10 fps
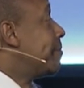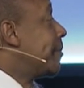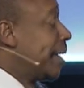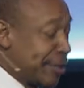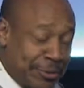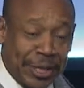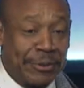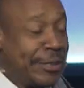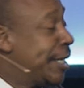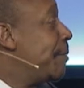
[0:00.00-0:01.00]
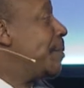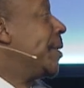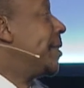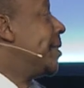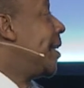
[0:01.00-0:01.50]
He is really redeeming
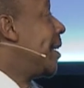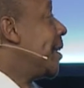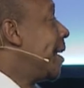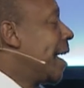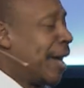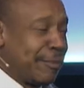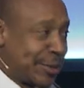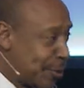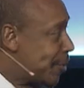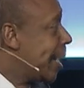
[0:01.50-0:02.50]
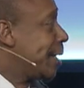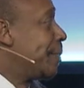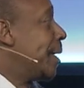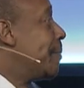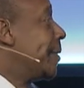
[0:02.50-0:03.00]
me today, and I am so glad to
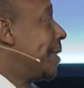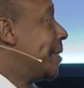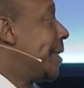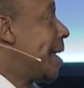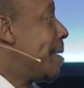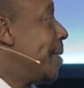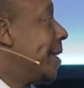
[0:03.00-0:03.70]
be in the position that I'm